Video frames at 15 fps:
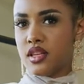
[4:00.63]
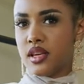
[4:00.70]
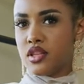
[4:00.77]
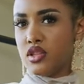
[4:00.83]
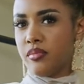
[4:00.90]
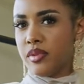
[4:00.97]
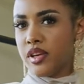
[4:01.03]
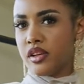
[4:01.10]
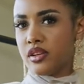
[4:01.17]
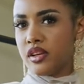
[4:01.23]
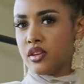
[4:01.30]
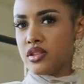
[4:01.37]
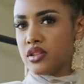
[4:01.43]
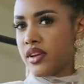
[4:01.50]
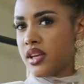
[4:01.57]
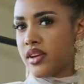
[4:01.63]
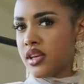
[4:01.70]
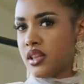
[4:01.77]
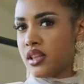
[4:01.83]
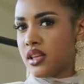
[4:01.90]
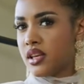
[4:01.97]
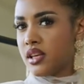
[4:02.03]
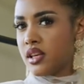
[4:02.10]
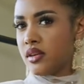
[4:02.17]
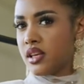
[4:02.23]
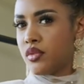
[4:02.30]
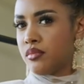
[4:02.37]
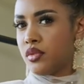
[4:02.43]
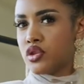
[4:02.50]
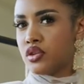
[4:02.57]
it's not because of anything
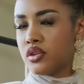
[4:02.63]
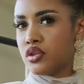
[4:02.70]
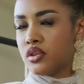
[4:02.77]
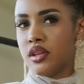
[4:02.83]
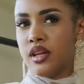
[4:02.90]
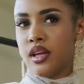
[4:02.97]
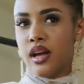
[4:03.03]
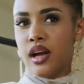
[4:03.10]
emotional.